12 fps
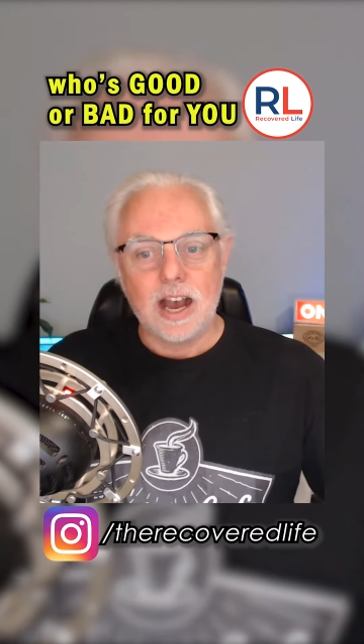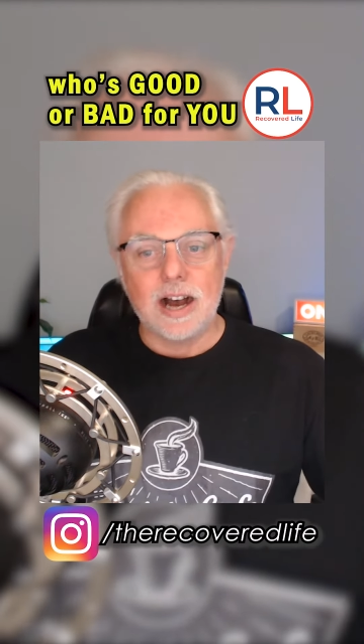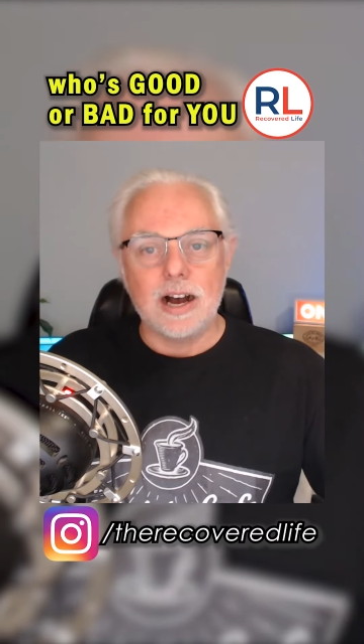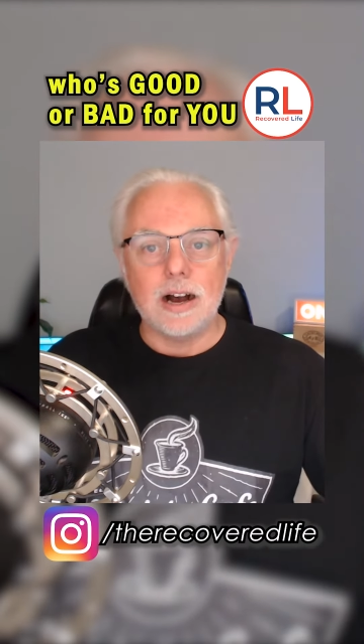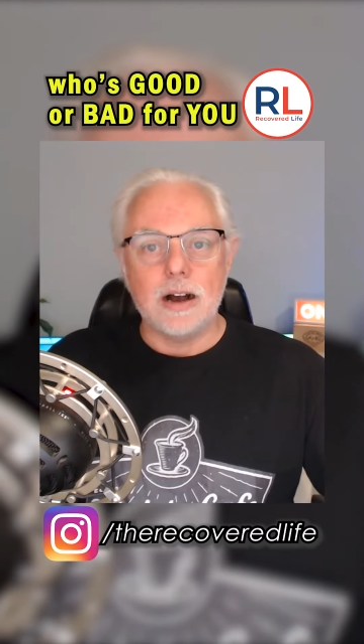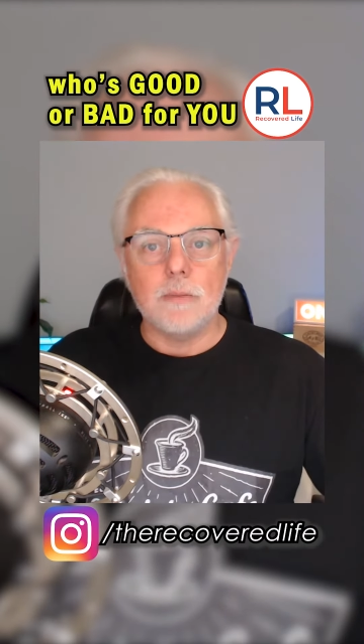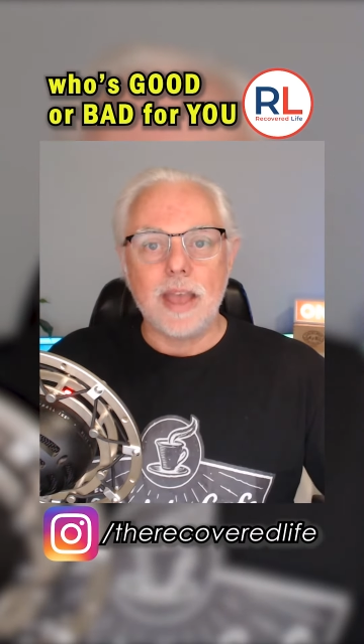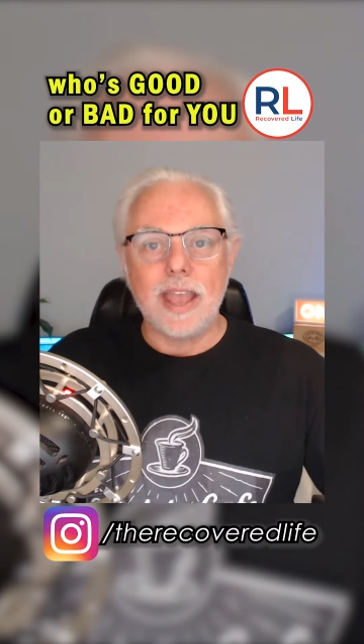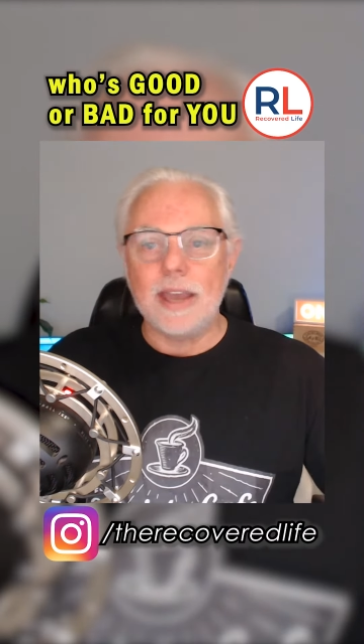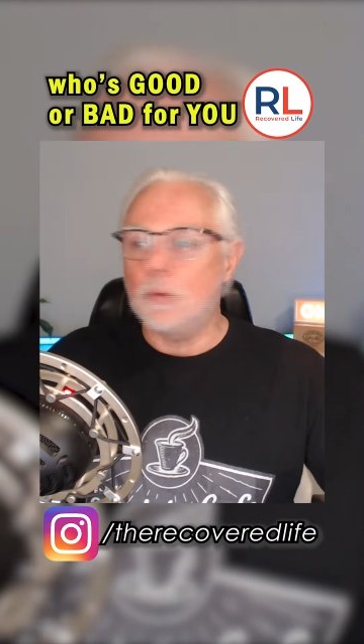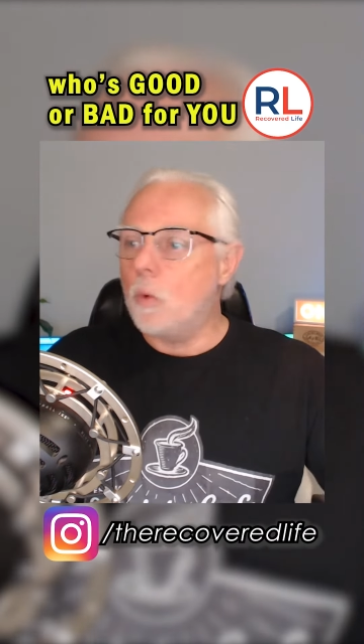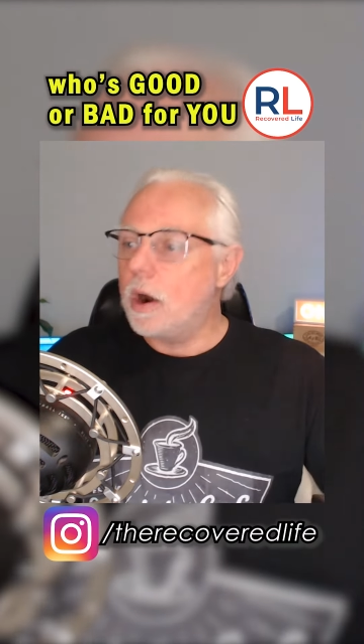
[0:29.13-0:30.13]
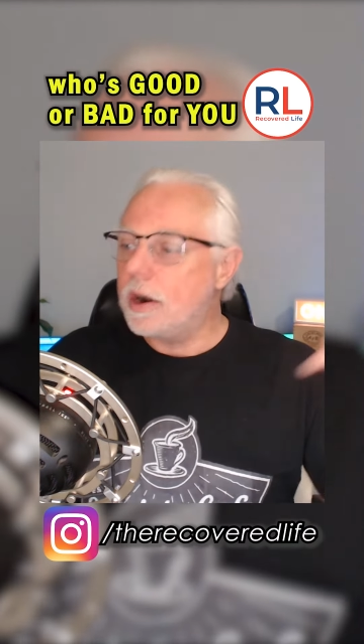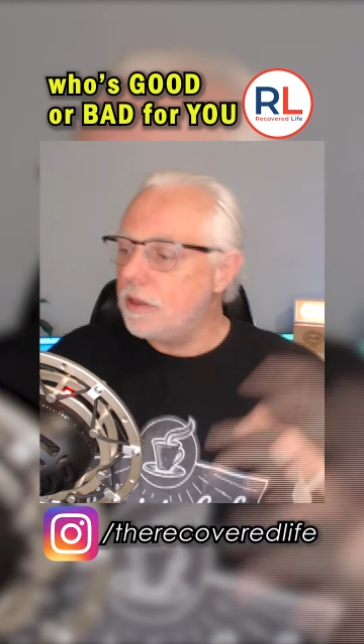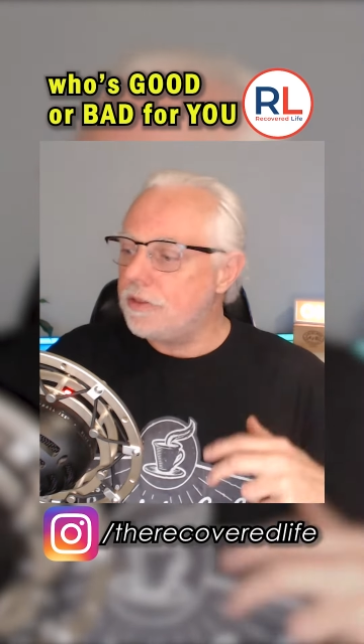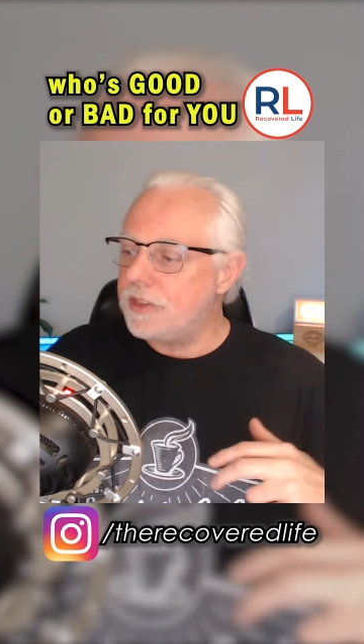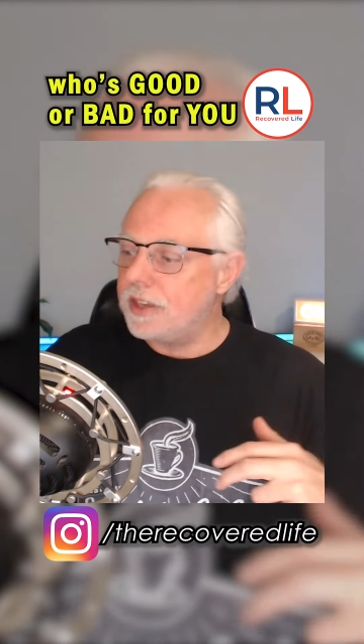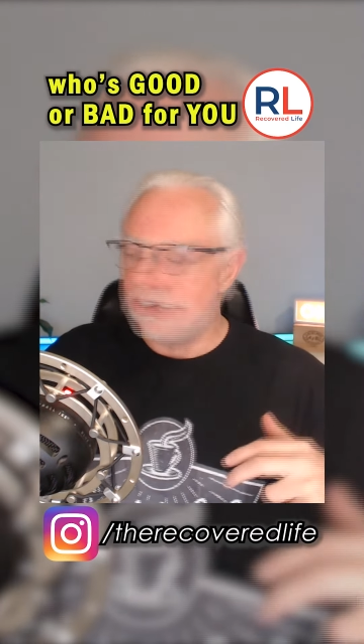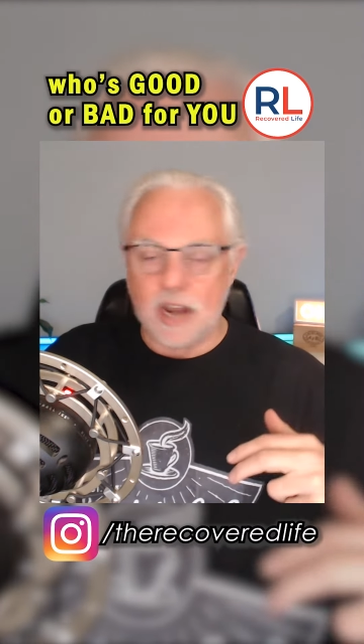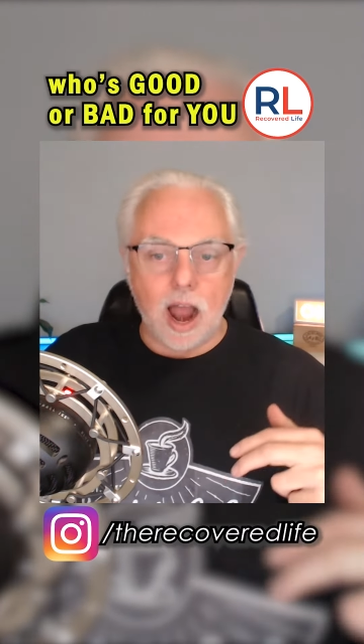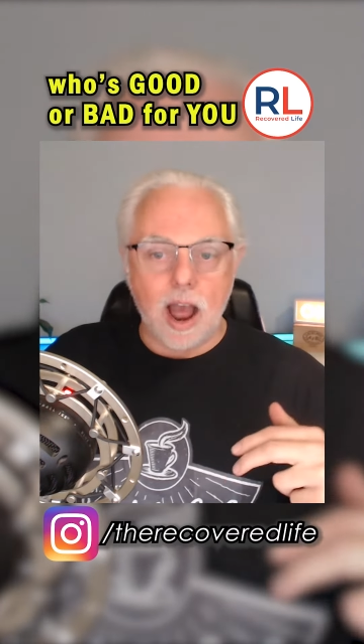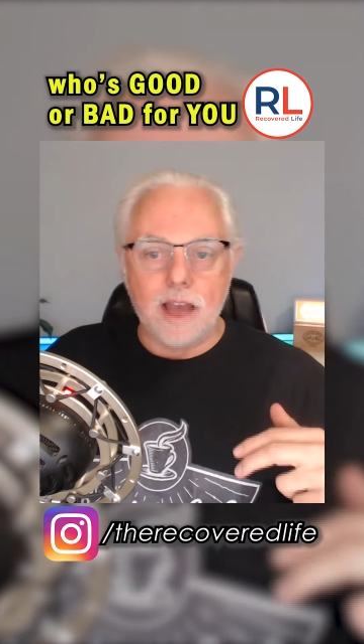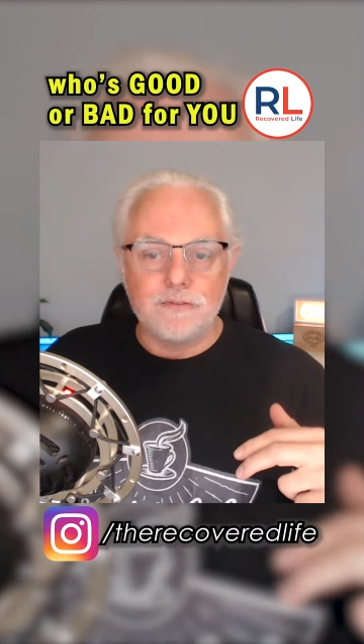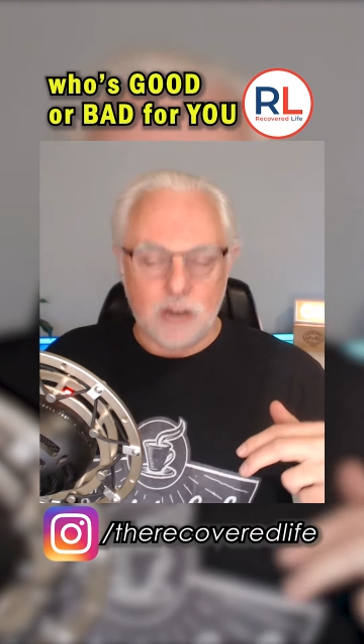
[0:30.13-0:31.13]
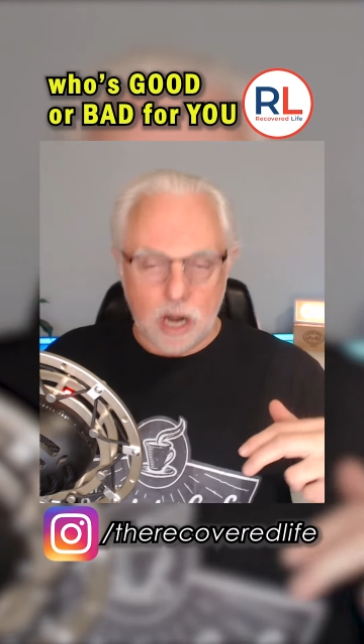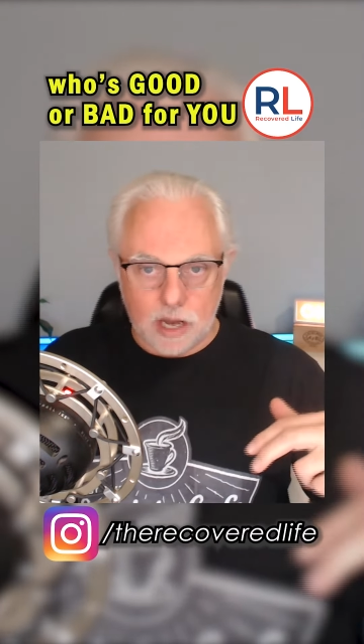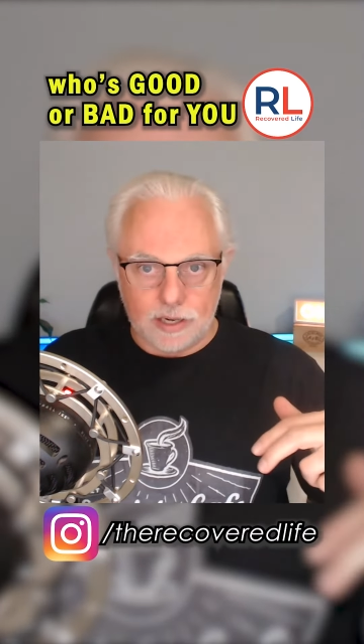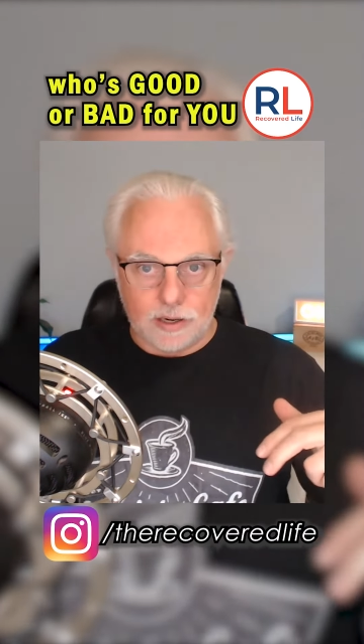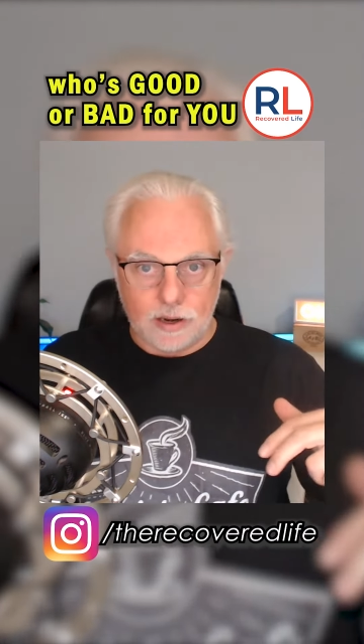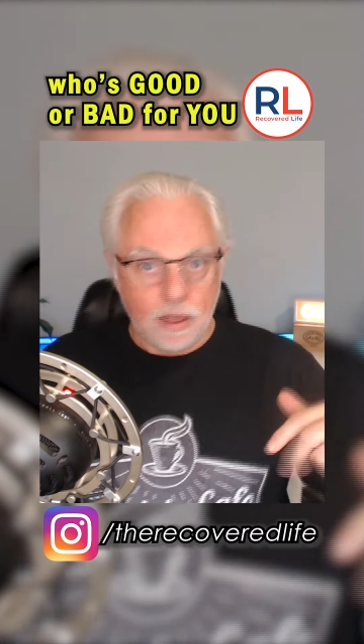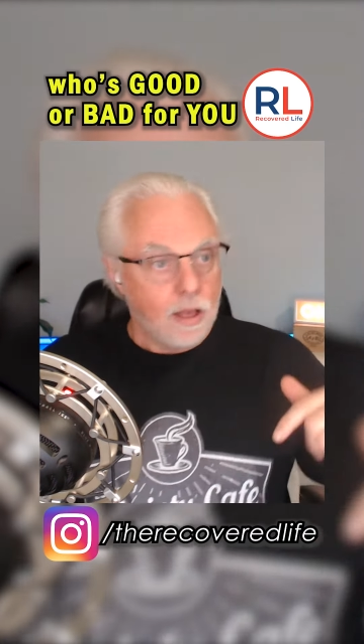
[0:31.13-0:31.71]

Um, and one of the things that I've done,